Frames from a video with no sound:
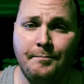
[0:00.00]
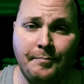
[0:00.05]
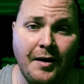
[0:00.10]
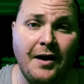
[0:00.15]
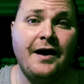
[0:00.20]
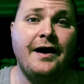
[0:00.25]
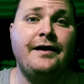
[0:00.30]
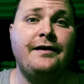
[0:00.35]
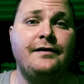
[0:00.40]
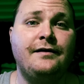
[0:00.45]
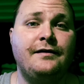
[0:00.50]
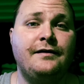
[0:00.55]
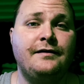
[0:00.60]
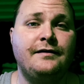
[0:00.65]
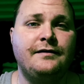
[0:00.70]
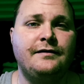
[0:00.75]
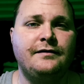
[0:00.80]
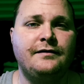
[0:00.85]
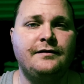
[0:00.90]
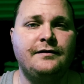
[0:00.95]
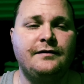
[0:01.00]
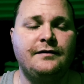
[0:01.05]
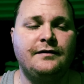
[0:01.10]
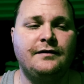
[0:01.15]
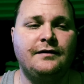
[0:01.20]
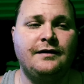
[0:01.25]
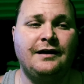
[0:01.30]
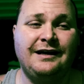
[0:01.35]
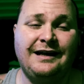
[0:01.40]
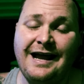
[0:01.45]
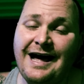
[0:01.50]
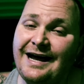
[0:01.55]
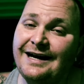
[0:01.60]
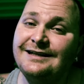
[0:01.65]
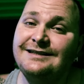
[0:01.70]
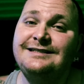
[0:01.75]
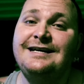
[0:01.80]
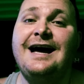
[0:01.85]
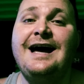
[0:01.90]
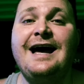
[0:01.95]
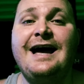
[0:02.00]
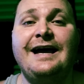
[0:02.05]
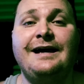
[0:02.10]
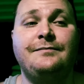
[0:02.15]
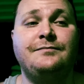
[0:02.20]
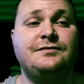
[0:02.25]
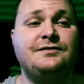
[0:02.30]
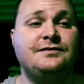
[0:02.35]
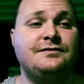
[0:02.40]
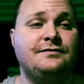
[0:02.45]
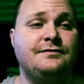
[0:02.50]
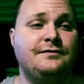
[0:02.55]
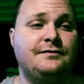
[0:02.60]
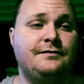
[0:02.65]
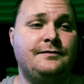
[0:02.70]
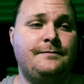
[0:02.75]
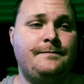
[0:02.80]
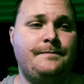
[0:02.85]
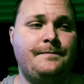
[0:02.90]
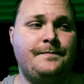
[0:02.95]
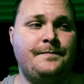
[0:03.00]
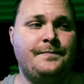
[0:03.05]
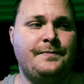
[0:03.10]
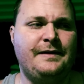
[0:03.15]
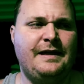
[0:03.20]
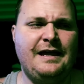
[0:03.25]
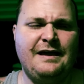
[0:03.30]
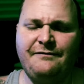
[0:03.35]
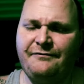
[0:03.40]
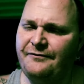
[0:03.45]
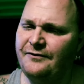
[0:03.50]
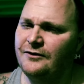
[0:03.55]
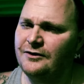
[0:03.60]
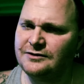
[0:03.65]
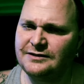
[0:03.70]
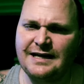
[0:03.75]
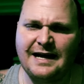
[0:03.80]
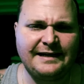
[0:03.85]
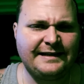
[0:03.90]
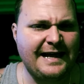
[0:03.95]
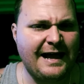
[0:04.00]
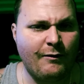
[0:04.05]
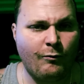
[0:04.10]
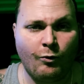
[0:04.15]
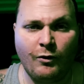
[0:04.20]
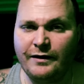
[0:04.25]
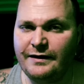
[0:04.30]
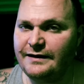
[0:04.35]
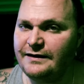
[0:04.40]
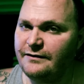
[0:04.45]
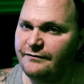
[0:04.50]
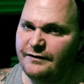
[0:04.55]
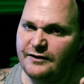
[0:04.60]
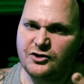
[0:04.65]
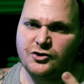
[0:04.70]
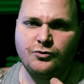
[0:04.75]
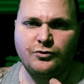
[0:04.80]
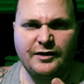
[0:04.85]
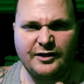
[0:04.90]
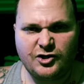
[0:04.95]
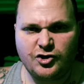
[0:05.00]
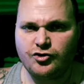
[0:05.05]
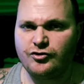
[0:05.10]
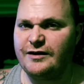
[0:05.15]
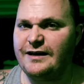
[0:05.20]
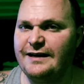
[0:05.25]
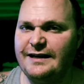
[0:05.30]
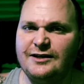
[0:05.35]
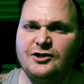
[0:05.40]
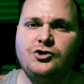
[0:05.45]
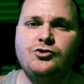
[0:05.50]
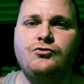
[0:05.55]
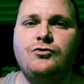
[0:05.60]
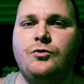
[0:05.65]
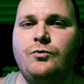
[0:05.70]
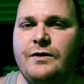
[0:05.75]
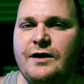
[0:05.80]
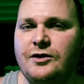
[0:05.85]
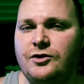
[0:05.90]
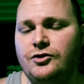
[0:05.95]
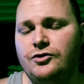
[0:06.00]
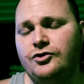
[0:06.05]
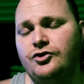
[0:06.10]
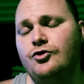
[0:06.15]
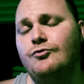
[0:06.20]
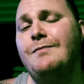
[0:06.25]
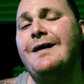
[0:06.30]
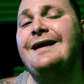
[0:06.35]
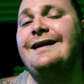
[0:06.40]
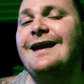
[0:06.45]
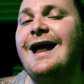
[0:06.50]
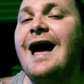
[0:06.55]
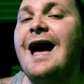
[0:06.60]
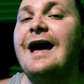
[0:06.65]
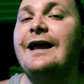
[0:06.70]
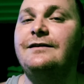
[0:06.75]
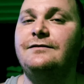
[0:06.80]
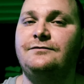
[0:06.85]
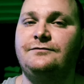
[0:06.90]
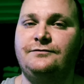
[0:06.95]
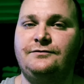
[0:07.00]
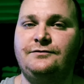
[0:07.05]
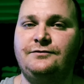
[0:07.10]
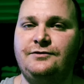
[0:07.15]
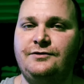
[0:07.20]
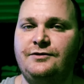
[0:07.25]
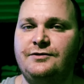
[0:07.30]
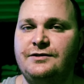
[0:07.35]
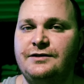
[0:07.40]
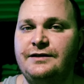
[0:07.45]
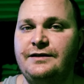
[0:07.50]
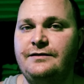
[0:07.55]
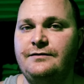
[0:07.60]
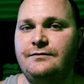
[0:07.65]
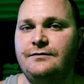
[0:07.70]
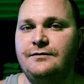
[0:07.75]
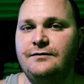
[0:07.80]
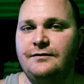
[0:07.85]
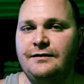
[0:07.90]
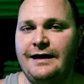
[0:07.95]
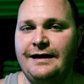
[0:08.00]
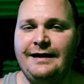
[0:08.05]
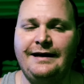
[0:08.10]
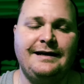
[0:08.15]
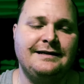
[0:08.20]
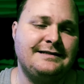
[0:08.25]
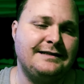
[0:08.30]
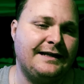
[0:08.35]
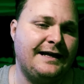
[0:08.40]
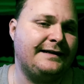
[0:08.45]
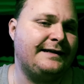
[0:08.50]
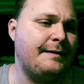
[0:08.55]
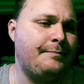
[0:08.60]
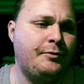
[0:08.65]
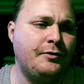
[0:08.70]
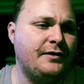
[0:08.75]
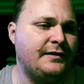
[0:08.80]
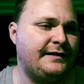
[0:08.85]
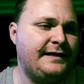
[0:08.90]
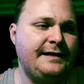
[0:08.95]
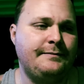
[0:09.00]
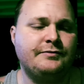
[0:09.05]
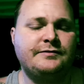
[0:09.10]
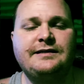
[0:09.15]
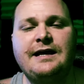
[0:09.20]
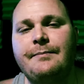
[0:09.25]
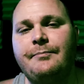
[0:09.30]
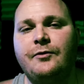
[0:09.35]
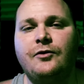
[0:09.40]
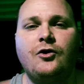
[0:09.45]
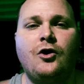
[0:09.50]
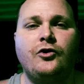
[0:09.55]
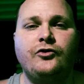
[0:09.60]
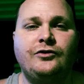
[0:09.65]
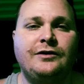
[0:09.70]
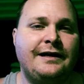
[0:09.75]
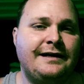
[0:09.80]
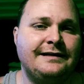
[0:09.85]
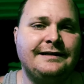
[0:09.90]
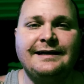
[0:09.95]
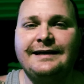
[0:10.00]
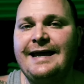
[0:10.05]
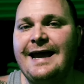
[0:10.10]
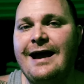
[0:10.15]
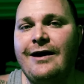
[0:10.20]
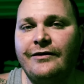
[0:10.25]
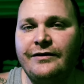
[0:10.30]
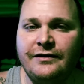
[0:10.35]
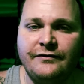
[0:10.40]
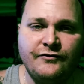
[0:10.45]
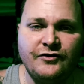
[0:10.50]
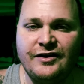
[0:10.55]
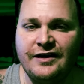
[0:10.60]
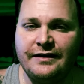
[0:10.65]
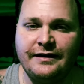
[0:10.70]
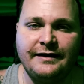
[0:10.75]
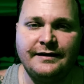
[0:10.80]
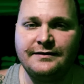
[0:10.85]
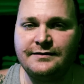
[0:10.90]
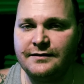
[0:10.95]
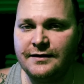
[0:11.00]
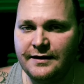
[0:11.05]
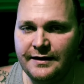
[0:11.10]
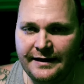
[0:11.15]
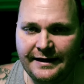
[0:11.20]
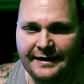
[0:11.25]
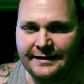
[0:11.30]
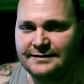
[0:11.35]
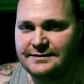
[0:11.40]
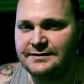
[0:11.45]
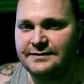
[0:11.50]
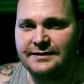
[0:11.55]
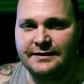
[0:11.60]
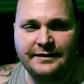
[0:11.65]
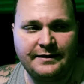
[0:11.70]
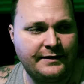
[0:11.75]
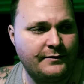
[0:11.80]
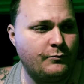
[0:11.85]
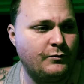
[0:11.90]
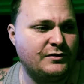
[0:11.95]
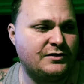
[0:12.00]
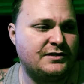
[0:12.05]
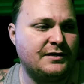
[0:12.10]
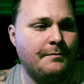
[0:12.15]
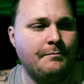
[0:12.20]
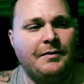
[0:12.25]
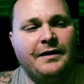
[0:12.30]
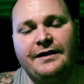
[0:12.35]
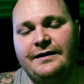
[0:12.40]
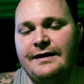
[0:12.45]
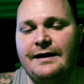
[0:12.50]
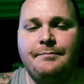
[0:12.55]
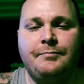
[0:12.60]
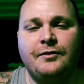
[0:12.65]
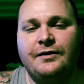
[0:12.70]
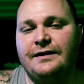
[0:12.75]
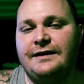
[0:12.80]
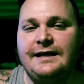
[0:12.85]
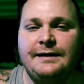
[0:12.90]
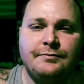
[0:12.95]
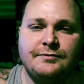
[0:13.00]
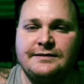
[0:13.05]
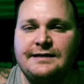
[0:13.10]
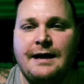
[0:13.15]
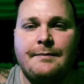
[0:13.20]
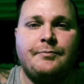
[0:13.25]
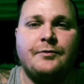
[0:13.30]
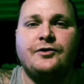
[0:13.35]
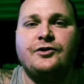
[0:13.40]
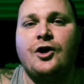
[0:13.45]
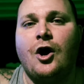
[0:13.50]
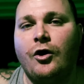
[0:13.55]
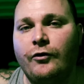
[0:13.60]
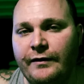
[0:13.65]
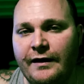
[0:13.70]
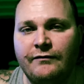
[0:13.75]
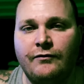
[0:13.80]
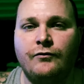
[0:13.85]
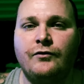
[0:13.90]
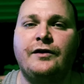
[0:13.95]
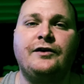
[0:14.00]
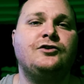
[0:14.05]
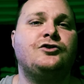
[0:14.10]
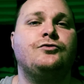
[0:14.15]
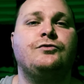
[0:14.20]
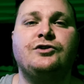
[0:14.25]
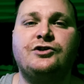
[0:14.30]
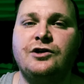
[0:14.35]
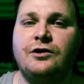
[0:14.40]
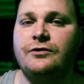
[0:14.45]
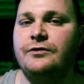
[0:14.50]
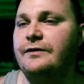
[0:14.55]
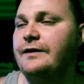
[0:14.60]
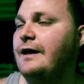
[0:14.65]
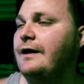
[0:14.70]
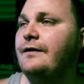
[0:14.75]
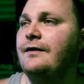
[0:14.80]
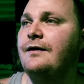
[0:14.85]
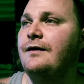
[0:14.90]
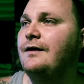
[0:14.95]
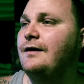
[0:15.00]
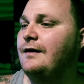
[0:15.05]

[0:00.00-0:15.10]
But a lot of times, it feels like that one individual that you'll get into it with, you may not, you see? And it isn't like they put a keep separate on you, like in the county, if you get an incident with somebody, they put a keep separate and y'all never run into each other again.